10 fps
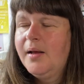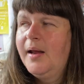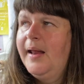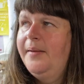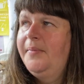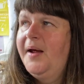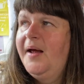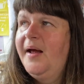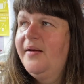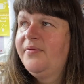at
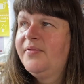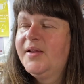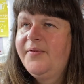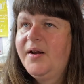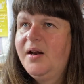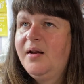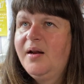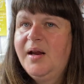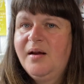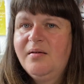7:30,
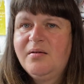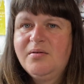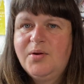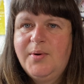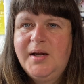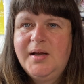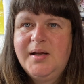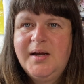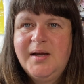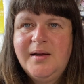8:20 to
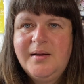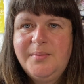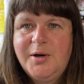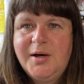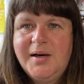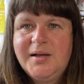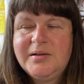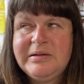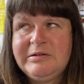8:00 in the morning.